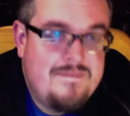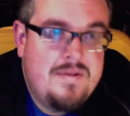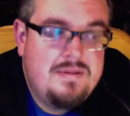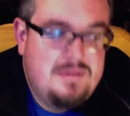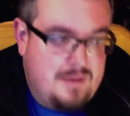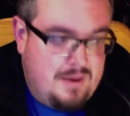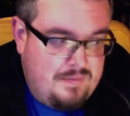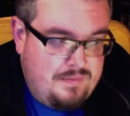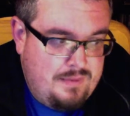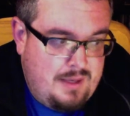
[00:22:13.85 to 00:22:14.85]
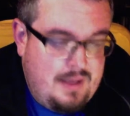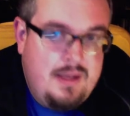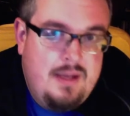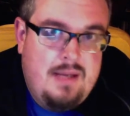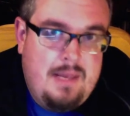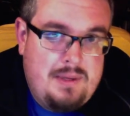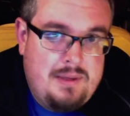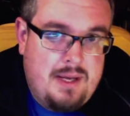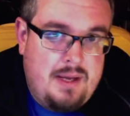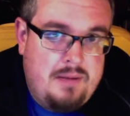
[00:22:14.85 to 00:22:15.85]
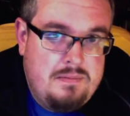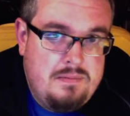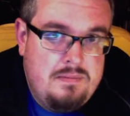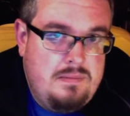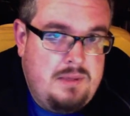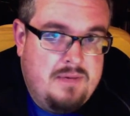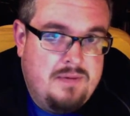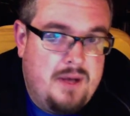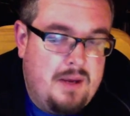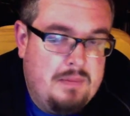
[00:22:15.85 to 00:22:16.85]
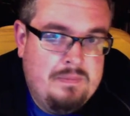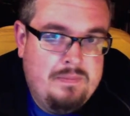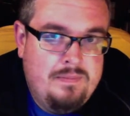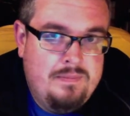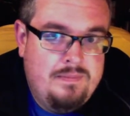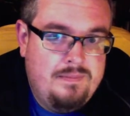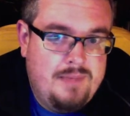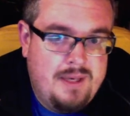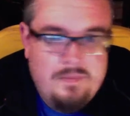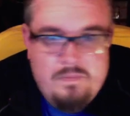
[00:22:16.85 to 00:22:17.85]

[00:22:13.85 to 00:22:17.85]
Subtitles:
So, keep a lookout. You never know, you know.